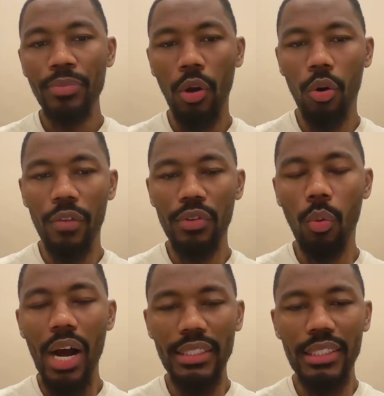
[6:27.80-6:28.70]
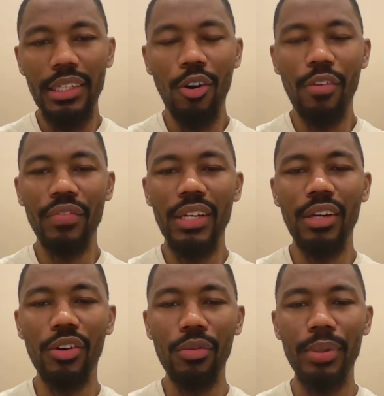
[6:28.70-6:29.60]
or if you're watching on
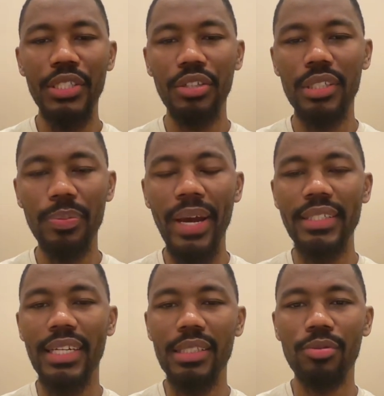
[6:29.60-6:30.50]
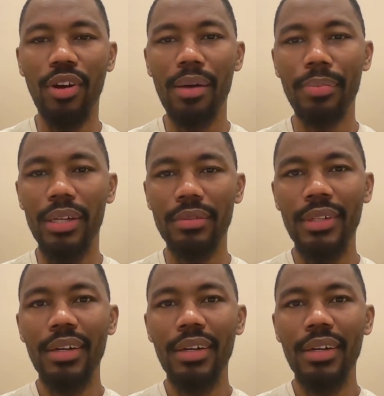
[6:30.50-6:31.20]
video, be sure to smash that subscribe button.